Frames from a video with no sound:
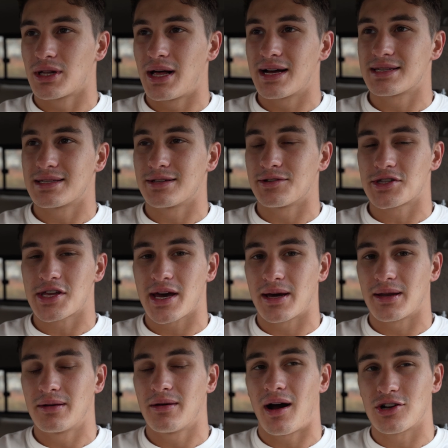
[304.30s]
class until
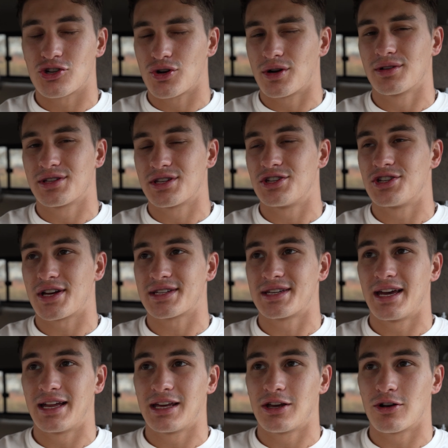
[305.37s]
10. I strongly suggest
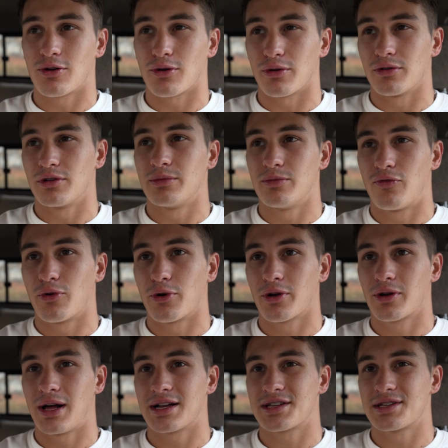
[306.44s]
getting here early before
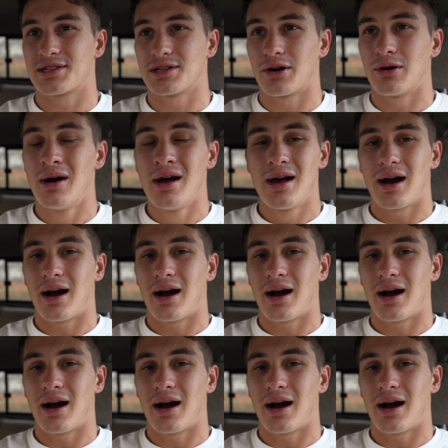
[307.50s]
your classes though.